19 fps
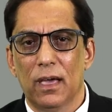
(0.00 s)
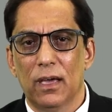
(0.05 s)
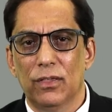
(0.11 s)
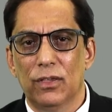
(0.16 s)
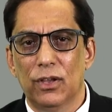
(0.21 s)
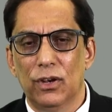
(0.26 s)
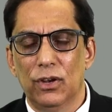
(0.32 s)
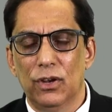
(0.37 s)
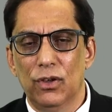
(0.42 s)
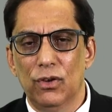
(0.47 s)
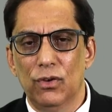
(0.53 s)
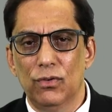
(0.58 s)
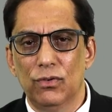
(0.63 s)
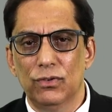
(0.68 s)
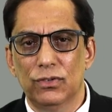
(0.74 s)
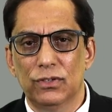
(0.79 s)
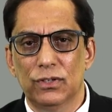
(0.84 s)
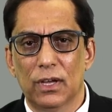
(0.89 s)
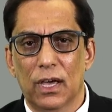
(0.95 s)
the
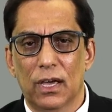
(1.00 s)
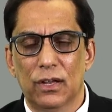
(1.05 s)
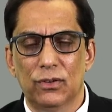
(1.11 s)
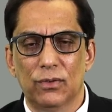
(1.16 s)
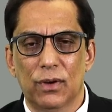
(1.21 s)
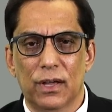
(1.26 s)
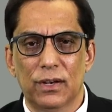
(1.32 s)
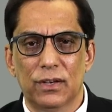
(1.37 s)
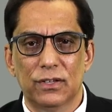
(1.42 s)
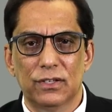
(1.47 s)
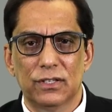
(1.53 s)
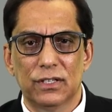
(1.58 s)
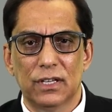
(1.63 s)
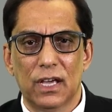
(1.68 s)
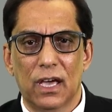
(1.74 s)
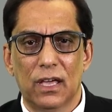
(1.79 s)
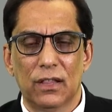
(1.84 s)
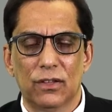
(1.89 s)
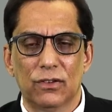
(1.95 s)
news and to
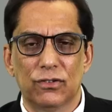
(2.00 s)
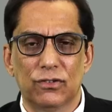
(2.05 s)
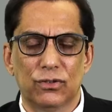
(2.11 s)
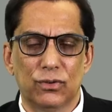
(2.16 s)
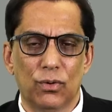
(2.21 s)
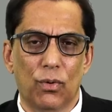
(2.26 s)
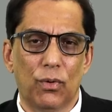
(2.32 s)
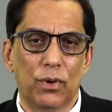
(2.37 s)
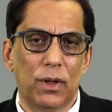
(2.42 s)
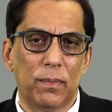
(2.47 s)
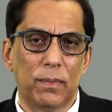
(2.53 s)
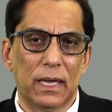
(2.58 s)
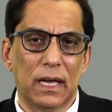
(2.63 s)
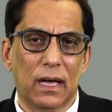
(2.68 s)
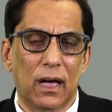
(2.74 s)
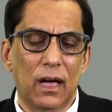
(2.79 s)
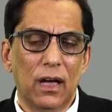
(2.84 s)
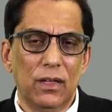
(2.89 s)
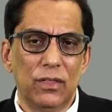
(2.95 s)
understand the story
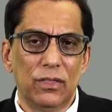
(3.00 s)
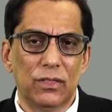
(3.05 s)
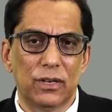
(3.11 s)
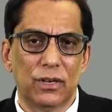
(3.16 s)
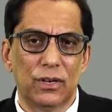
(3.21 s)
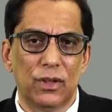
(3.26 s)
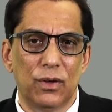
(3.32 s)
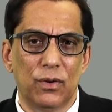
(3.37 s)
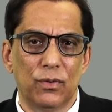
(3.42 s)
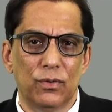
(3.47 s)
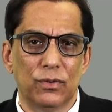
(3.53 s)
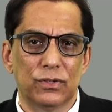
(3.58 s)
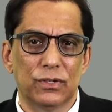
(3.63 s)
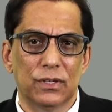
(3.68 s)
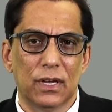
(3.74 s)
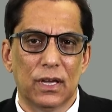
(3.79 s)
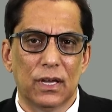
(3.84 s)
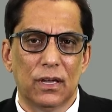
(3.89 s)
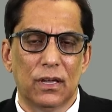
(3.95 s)
behind the
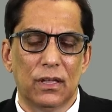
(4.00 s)
news.